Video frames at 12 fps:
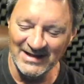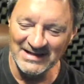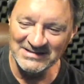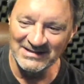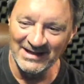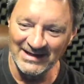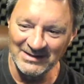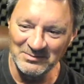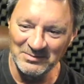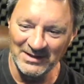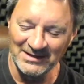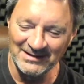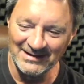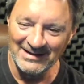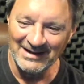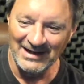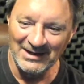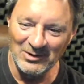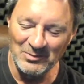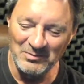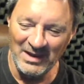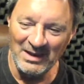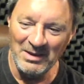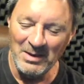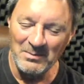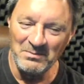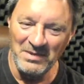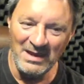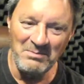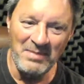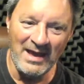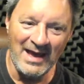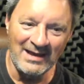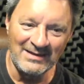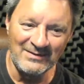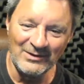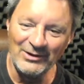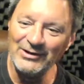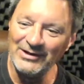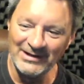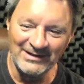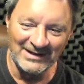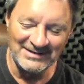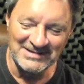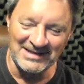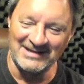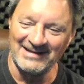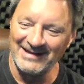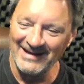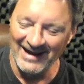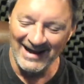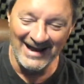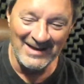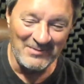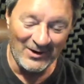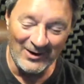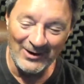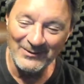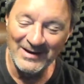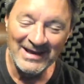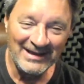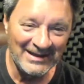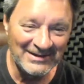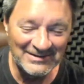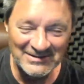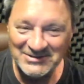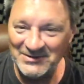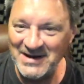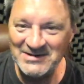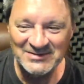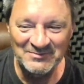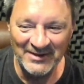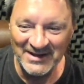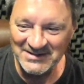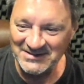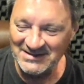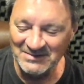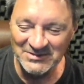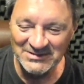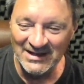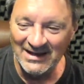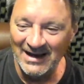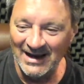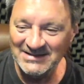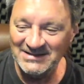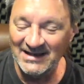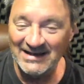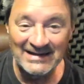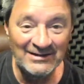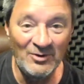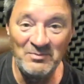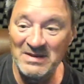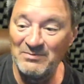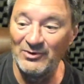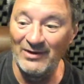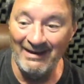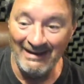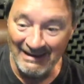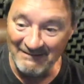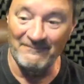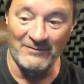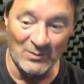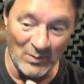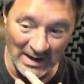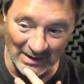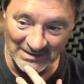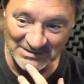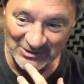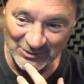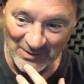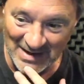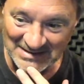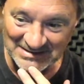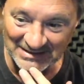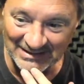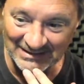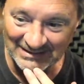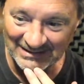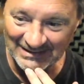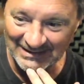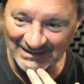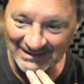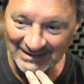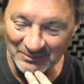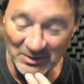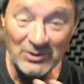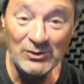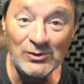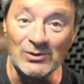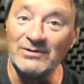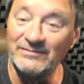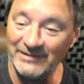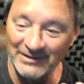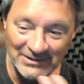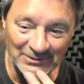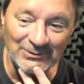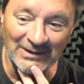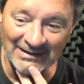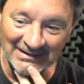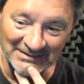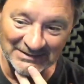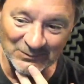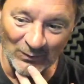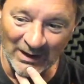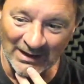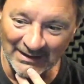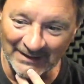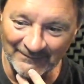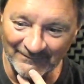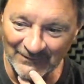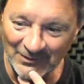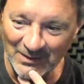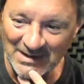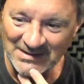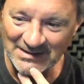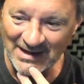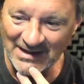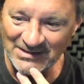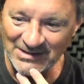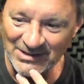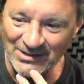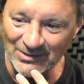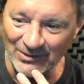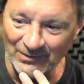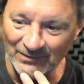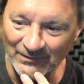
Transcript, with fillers: last night, but you know, being being back in the hood, it's I'm always in the strangest places. I'm just, it's like I know people everywhere. It's crazy, but cool, very cool. I love it. Wally, great day to you